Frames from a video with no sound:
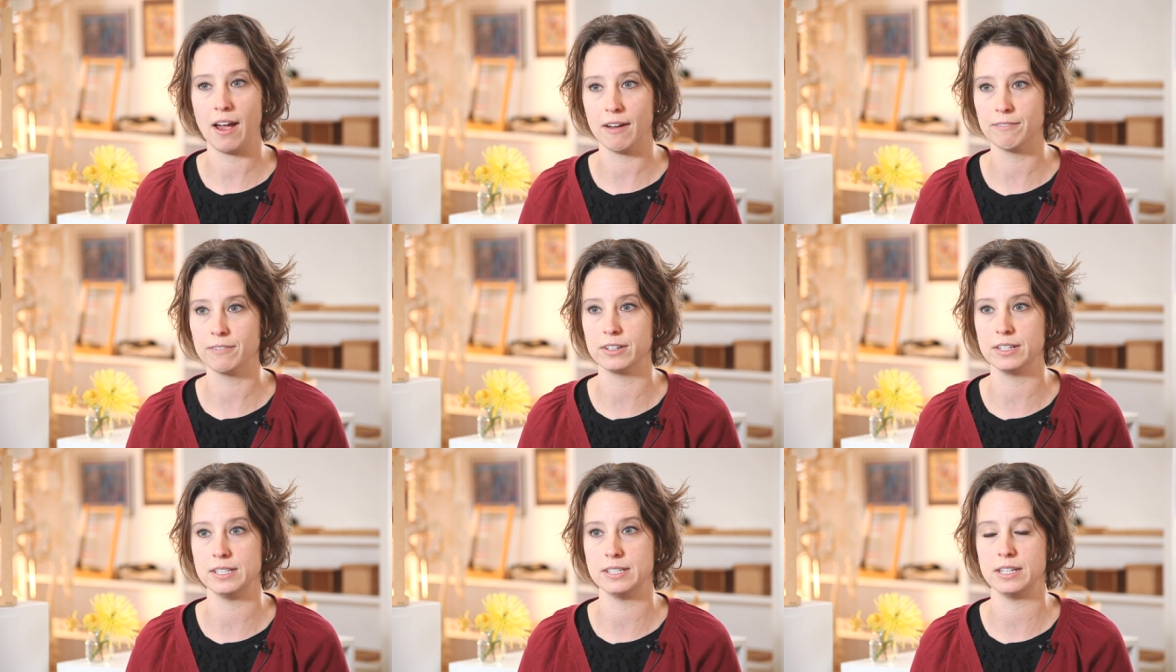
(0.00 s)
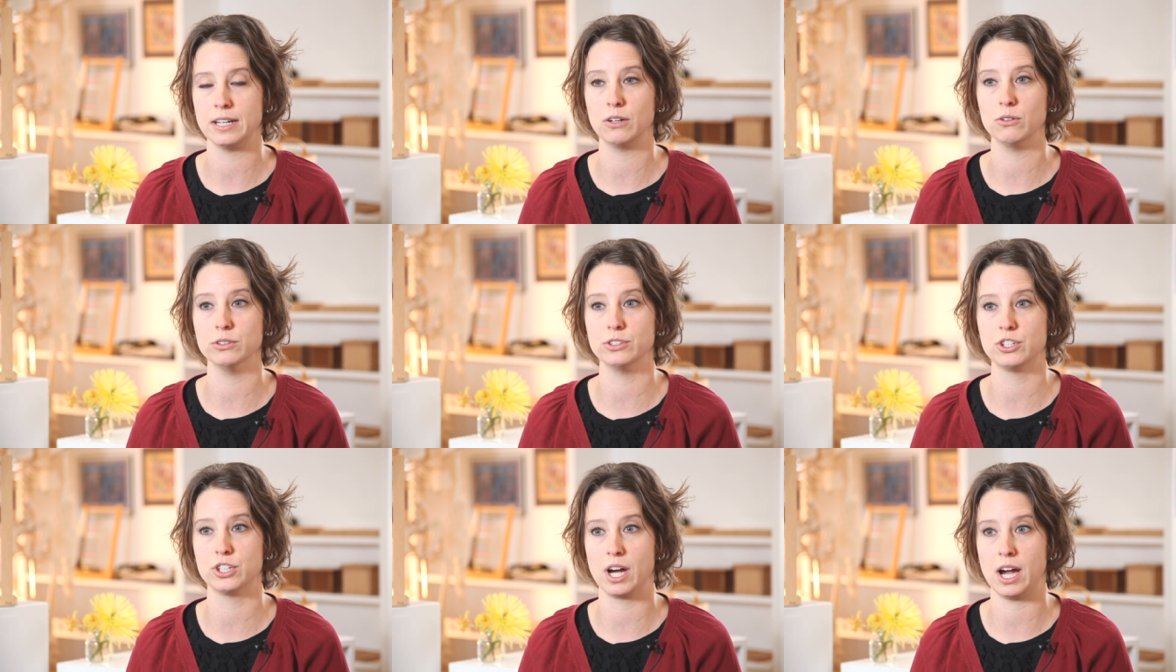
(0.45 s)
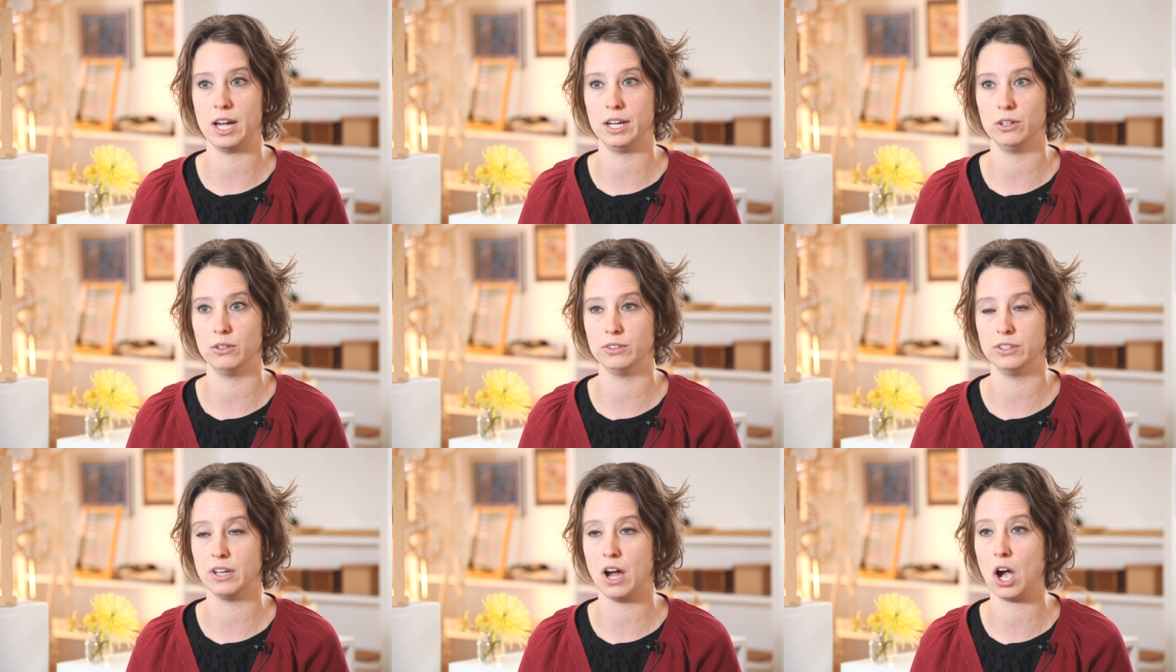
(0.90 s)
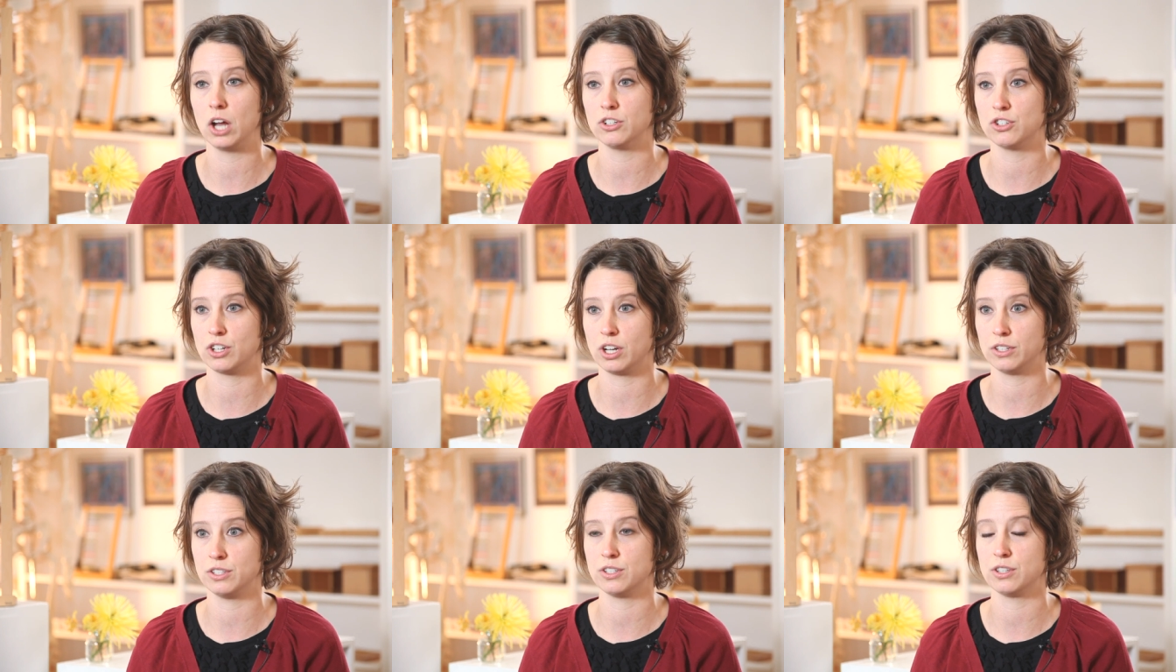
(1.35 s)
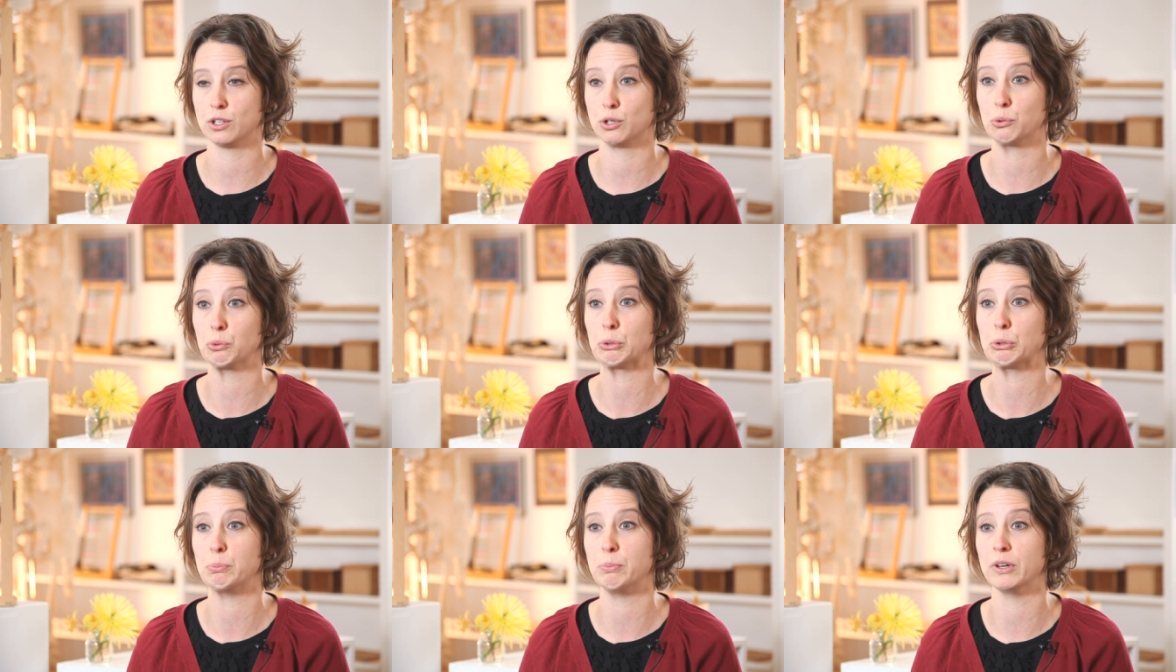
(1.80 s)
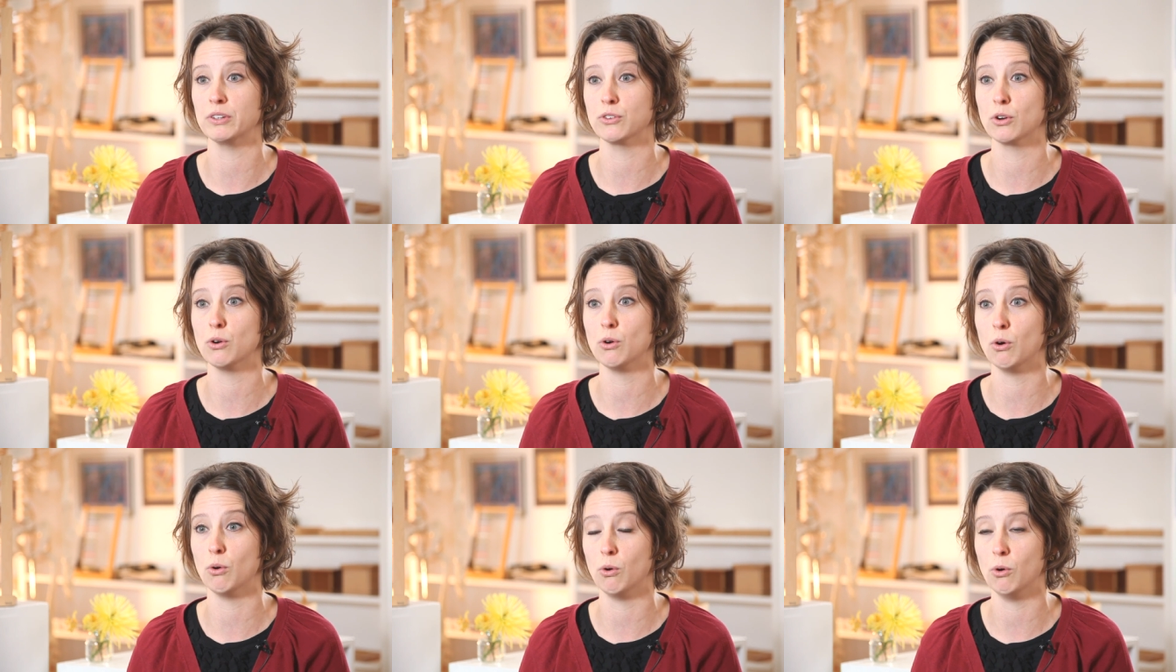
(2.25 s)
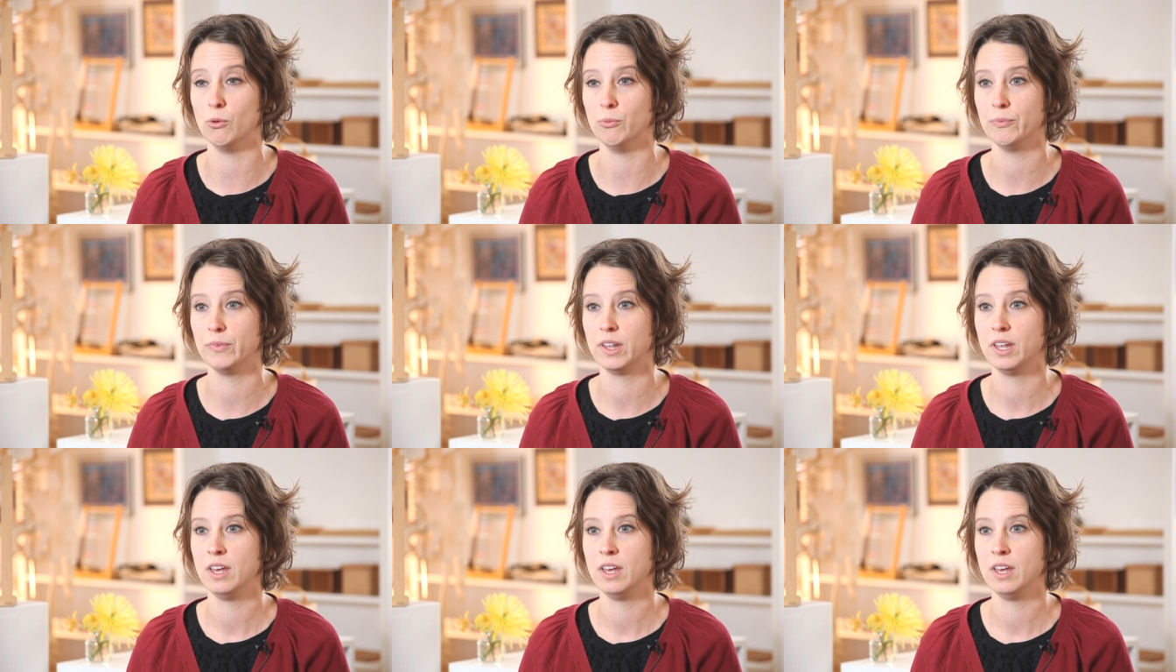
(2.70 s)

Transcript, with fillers: every single child, not just the group as a whole.